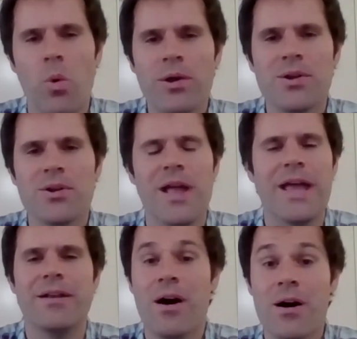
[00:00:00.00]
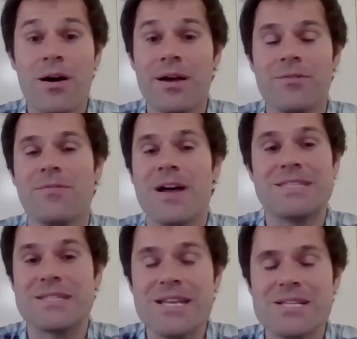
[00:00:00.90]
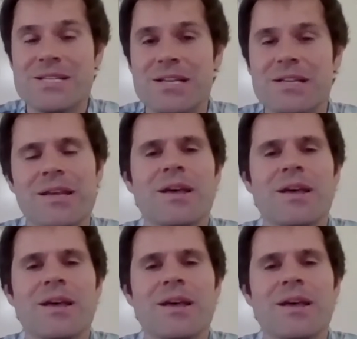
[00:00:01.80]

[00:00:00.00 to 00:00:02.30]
wonder and awe and fascination